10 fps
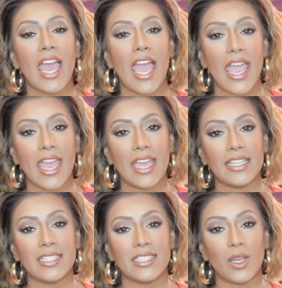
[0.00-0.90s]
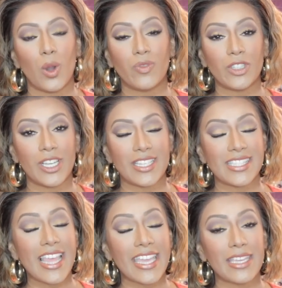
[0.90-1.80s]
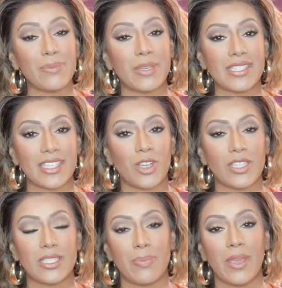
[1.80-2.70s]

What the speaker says: And hopefully you guys like it because I tried to